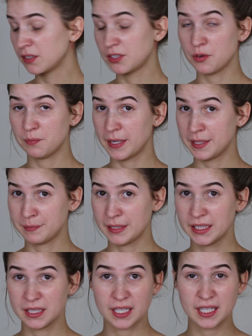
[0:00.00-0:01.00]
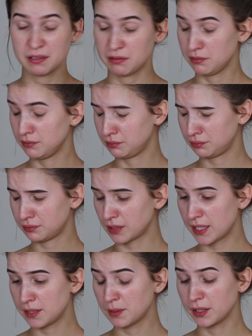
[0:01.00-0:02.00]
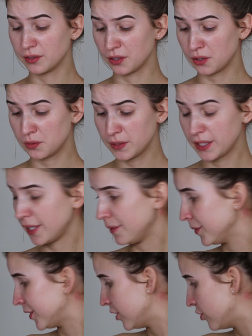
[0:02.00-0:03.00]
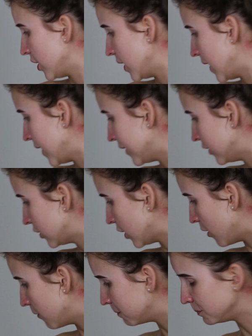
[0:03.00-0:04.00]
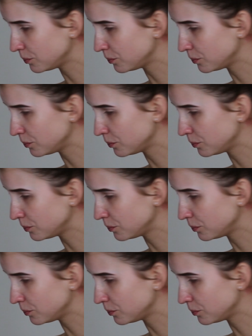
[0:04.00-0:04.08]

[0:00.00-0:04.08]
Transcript: Don't mind me. I'm a girl when it comes to drinking, so